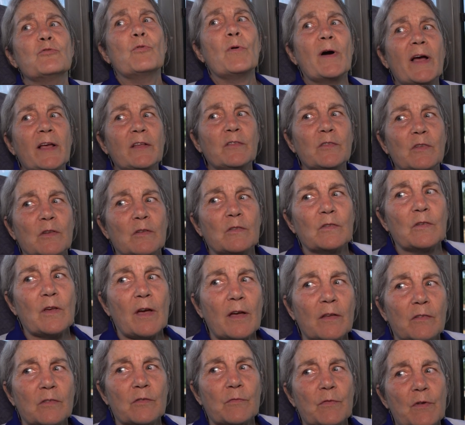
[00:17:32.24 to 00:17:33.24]
twice the
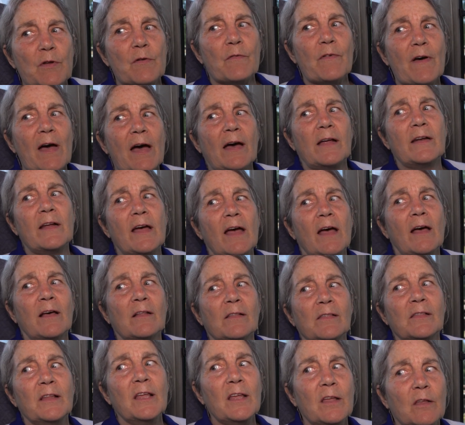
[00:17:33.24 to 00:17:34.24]
size of Nevada
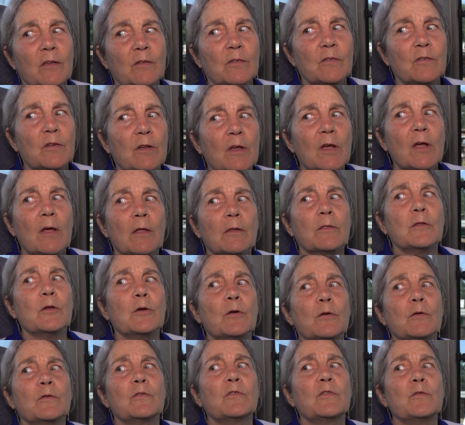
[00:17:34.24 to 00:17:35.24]
at least,
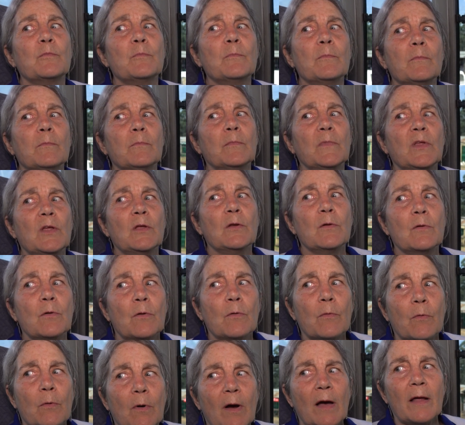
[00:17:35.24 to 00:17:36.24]
there's,
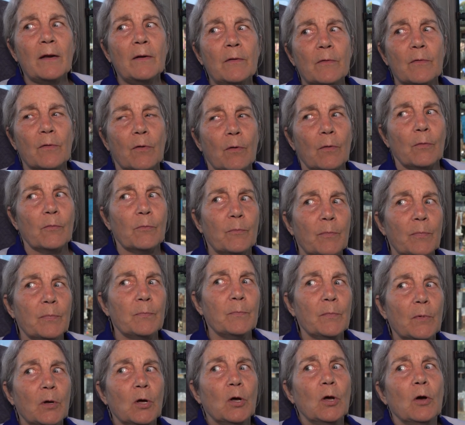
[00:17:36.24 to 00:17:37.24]
I don't
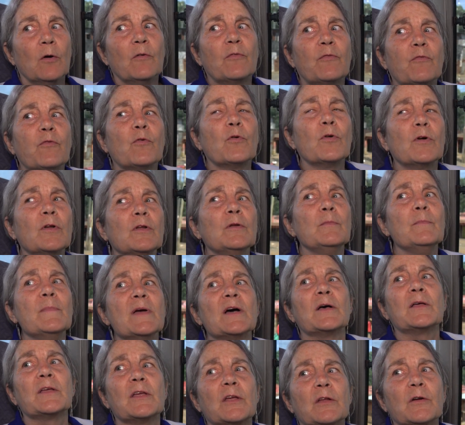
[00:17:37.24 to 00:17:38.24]
know, 40
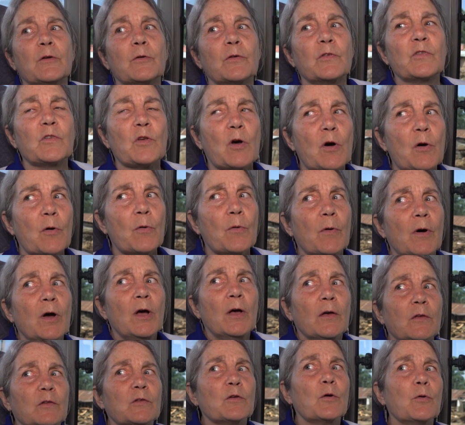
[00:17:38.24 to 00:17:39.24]
million or so.
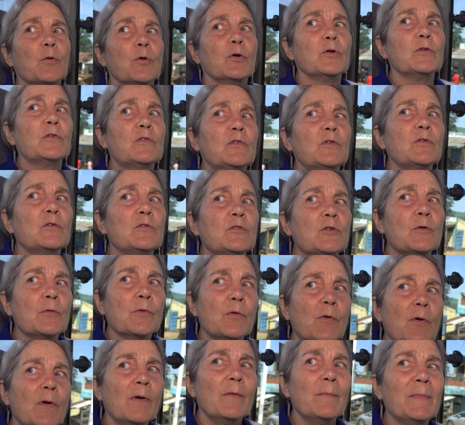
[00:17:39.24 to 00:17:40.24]
So
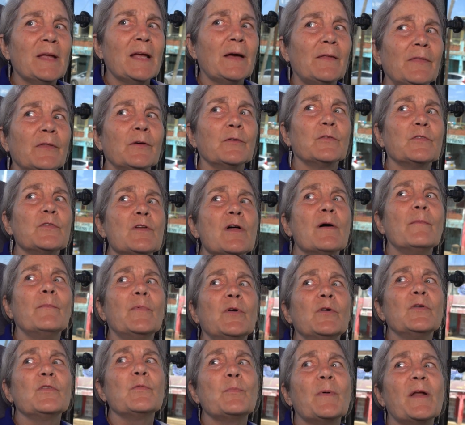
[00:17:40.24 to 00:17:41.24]
don't quote me on those
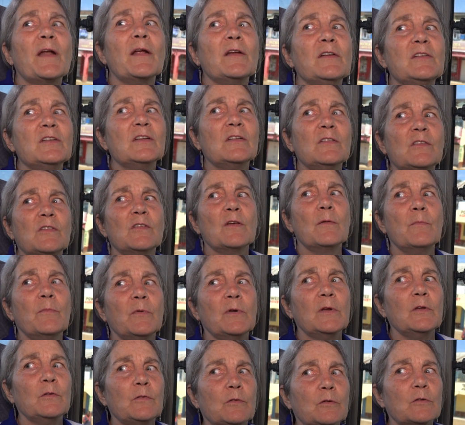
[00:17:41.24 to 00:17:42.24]
numbers, but I did some
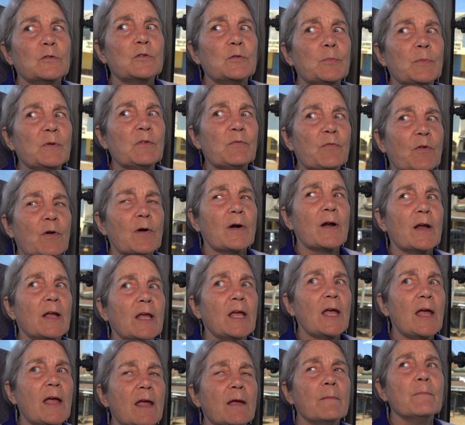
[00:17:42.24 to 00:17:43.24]
research before I
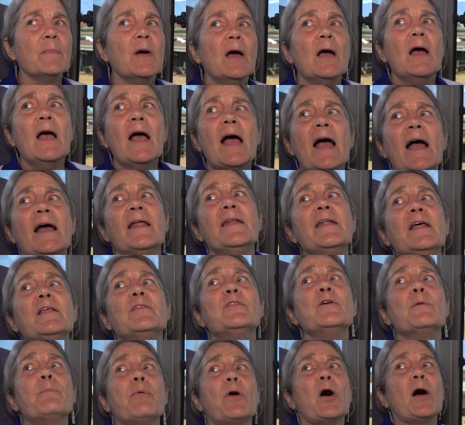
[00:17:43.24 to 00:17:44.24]
came,
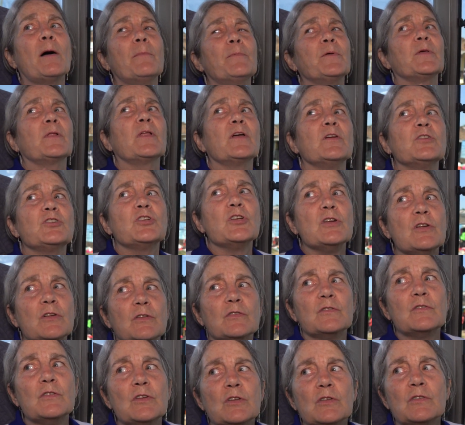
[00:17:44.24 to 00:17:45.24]
and the population
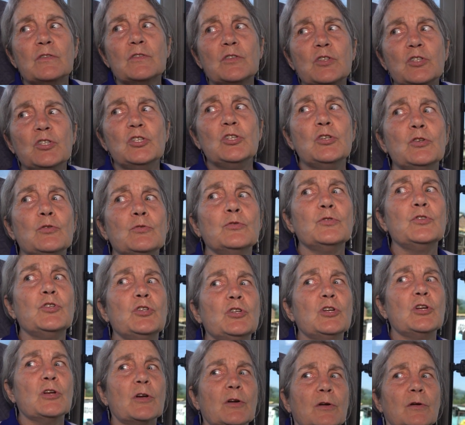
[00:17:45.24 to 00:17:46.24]
is huge
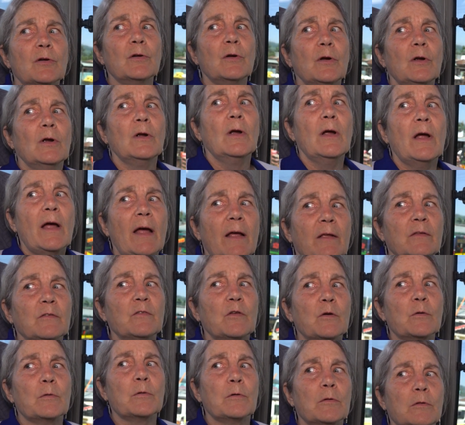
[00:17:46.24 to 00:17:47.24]
here. And
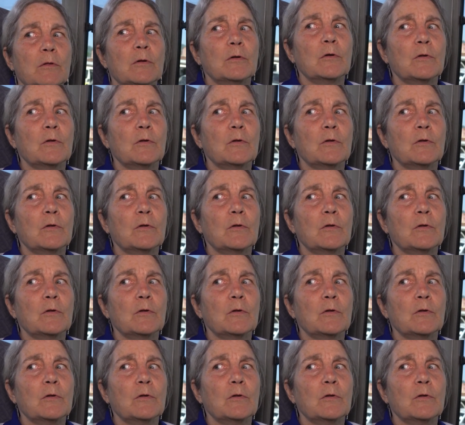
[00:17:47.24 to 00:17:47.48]
so